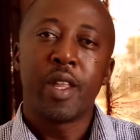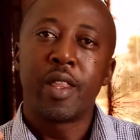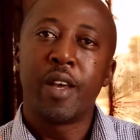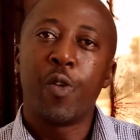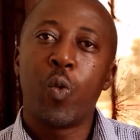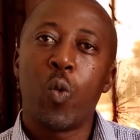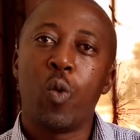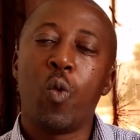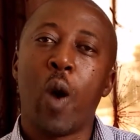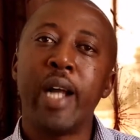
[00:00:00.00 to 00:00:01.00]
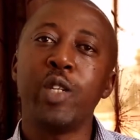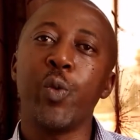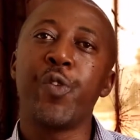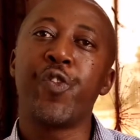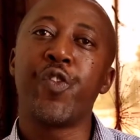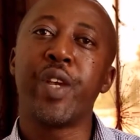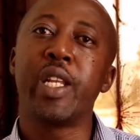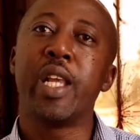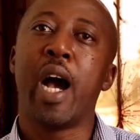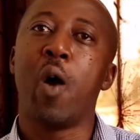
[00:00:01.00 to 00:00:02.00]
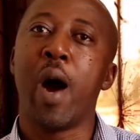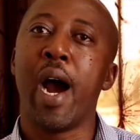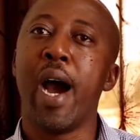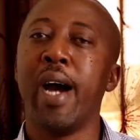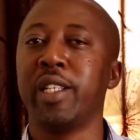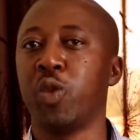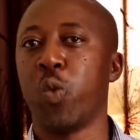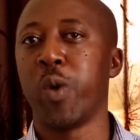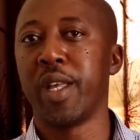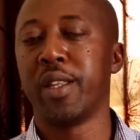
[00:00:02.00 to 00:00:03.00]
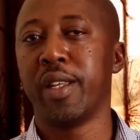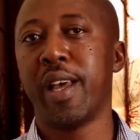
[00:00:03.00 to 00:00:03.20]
the what we feed our heart with,